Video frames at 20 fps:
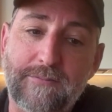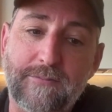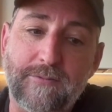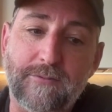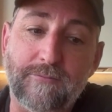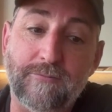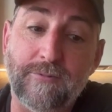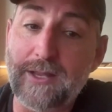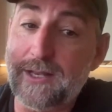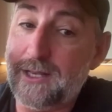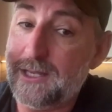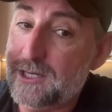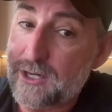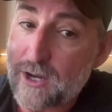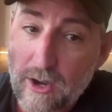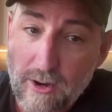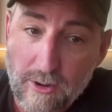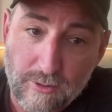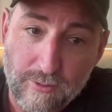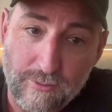really
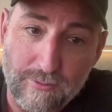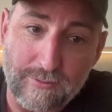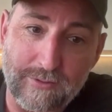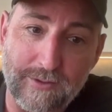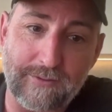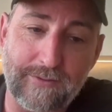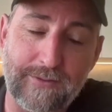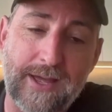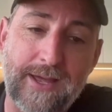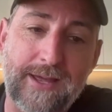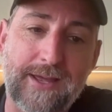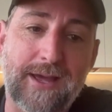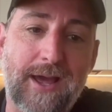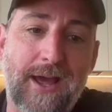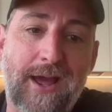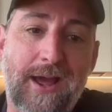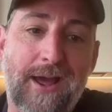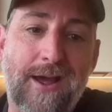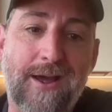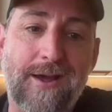know that they
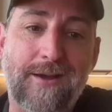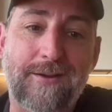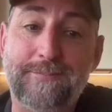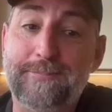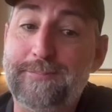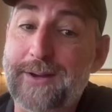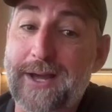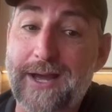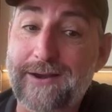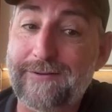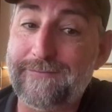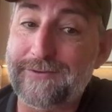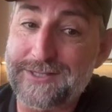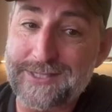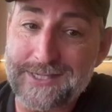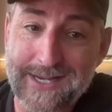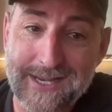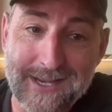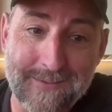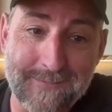are part of a
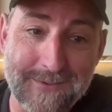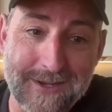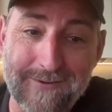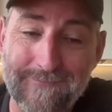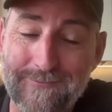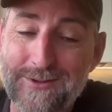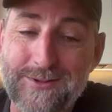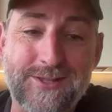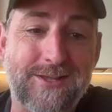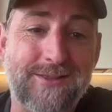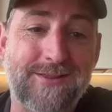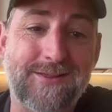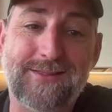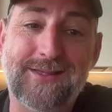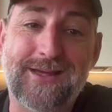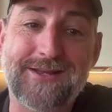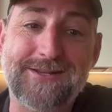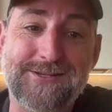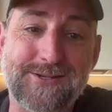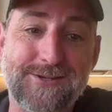team, and everything that
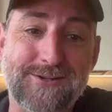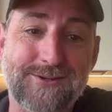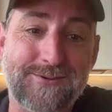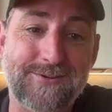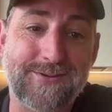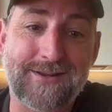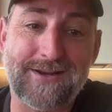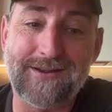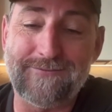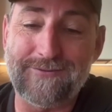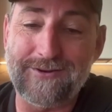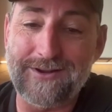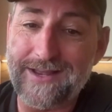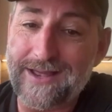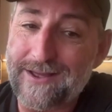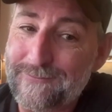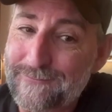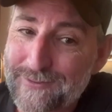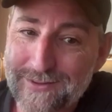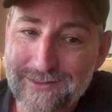they do and every
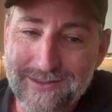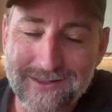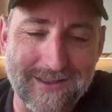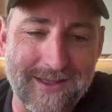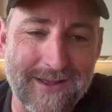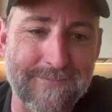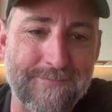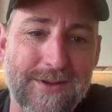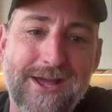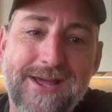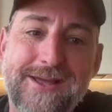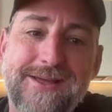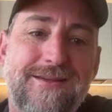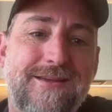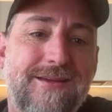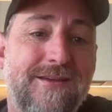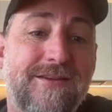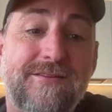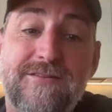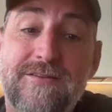effort that they make
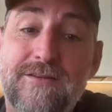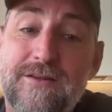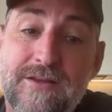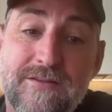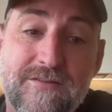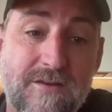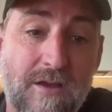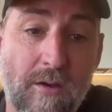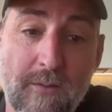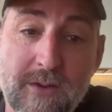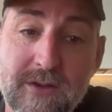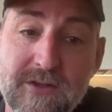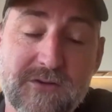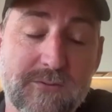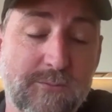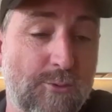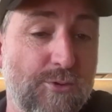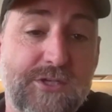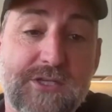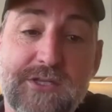is going
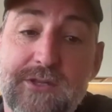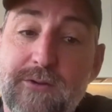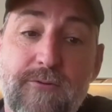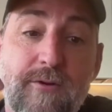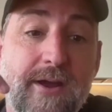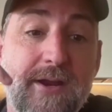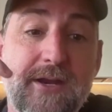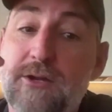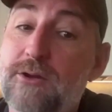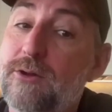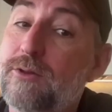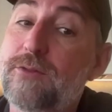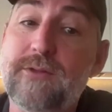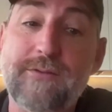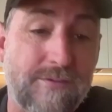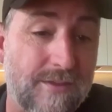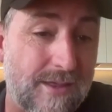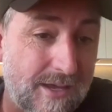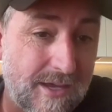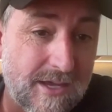towards the greater good that
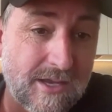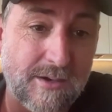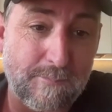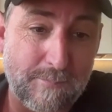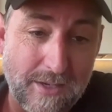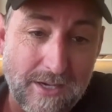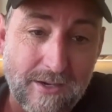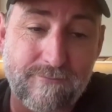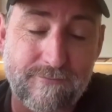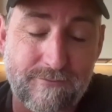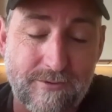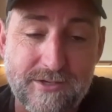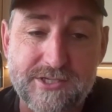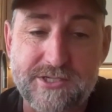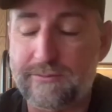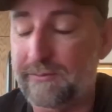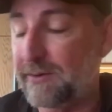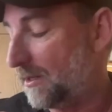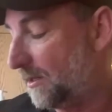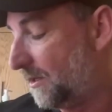they're going to benefit
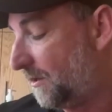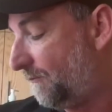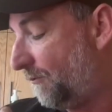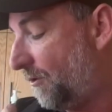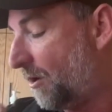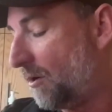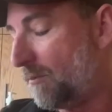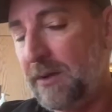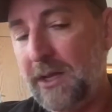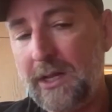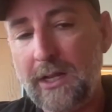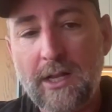directly from.